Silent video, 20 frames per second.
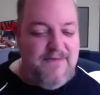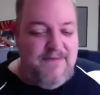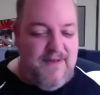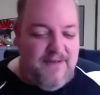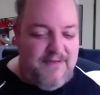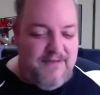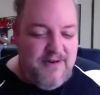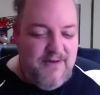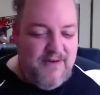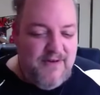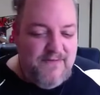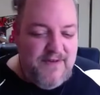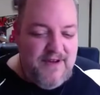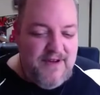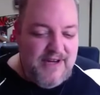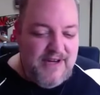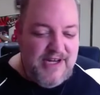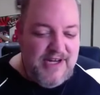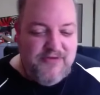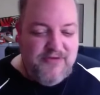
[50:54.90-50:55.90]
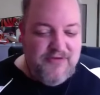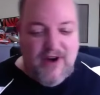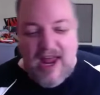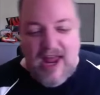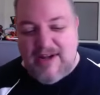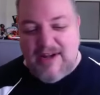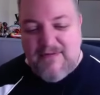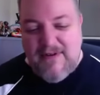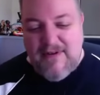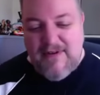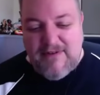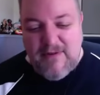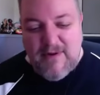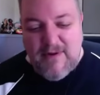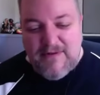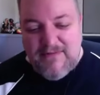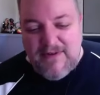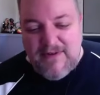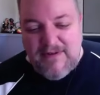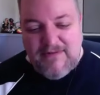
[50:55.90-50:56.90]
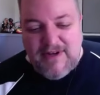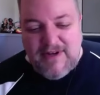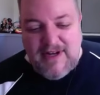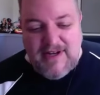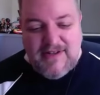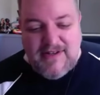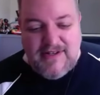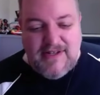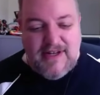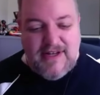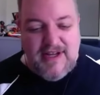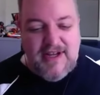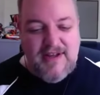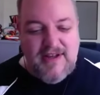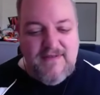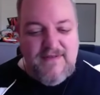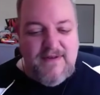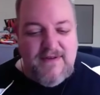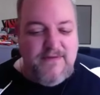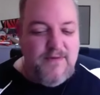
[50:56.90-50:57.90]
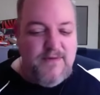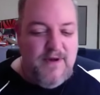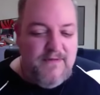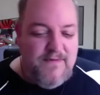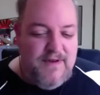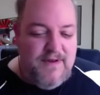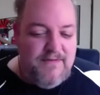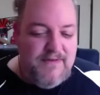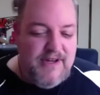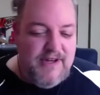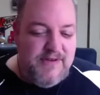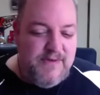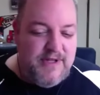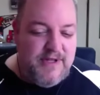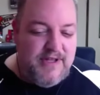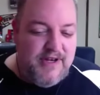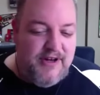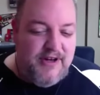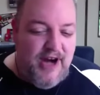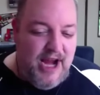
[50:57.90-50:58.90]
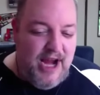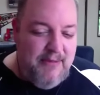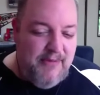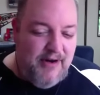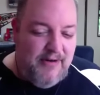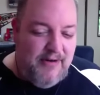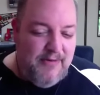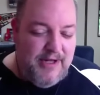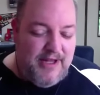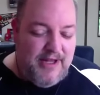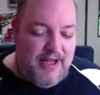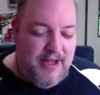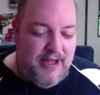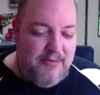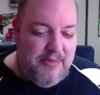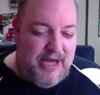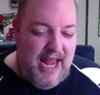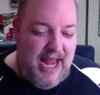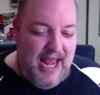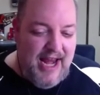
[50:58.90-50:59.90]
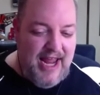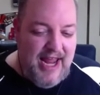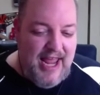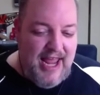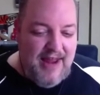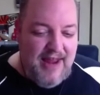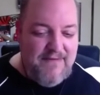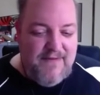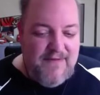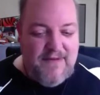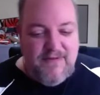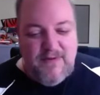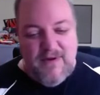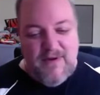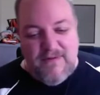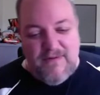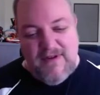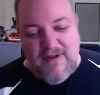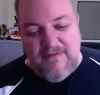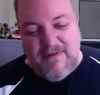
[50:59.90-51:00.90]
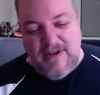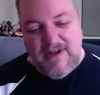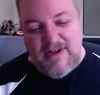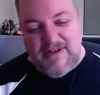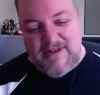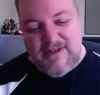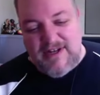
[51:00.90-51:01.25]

5150s, relic 5150s, 5150s with the Kramer with the banana head 5150s.